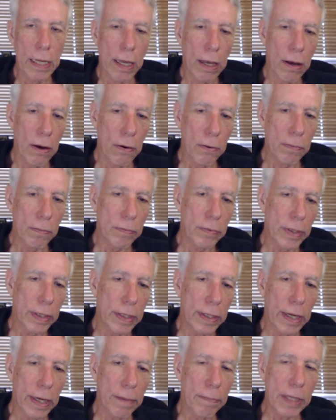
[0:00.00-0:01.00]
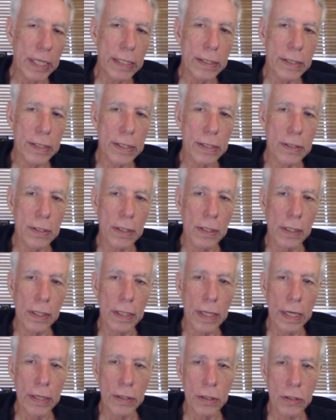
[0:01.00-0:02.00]
Oh, yeah, I mean, this is a little
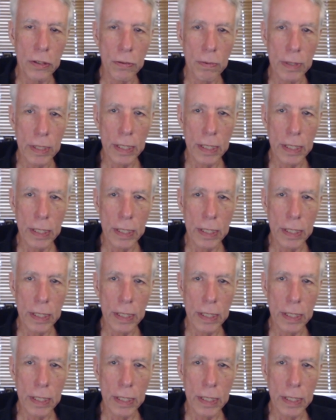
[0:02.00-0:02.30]
unusual to